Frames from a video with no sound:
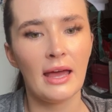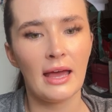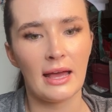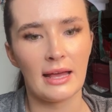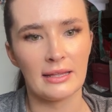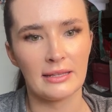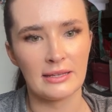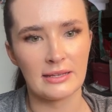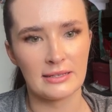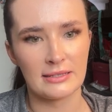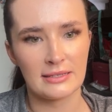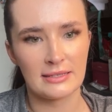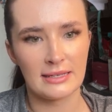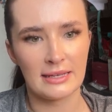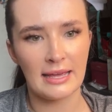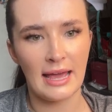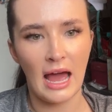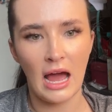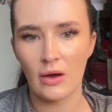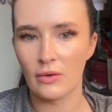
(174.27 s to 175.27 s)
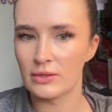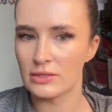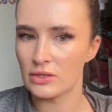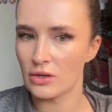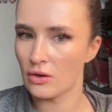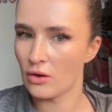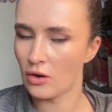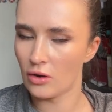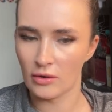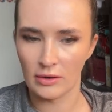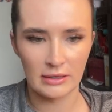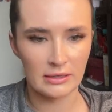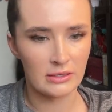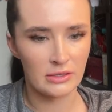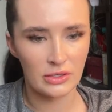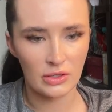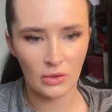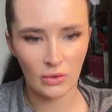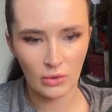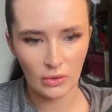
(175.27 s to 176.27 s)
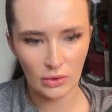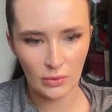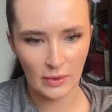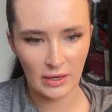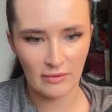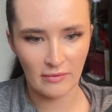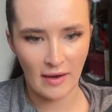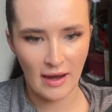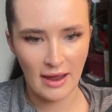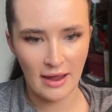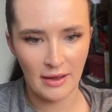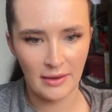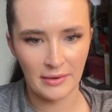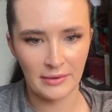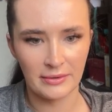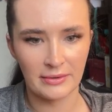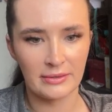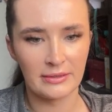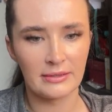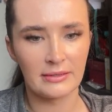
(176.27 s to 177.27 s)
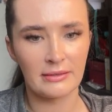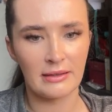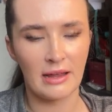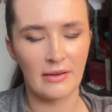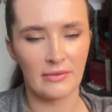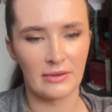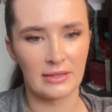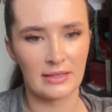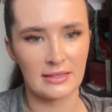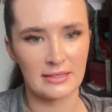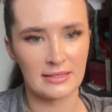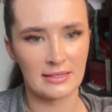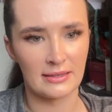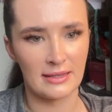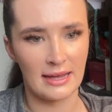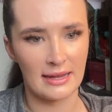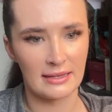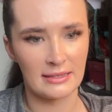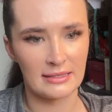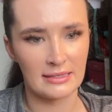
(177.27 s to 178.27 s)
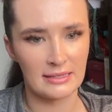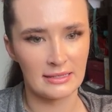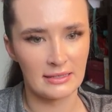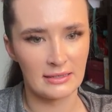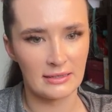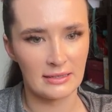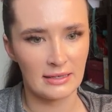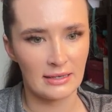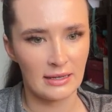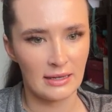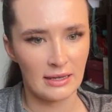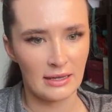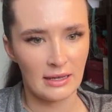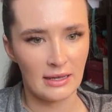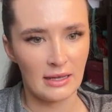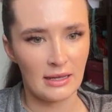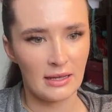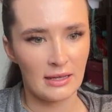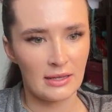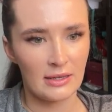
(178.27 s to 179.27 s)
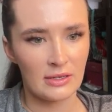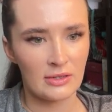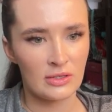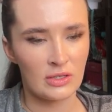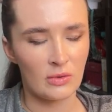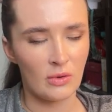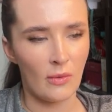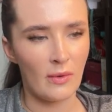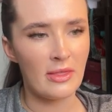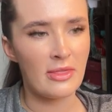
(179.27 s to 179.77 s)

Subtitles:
And you can see how it's orange all the way around, everything selected. So what we're